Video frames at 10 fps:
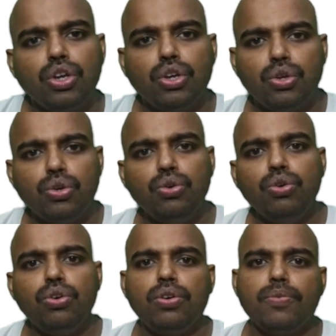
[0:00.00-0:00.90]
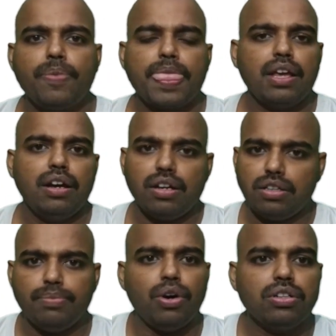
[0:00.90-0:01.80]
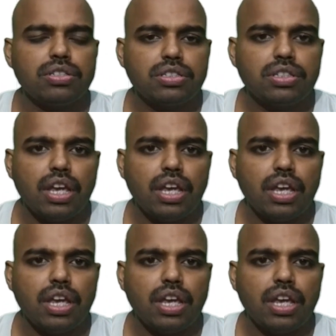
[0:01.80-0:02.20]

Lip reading: you are the boss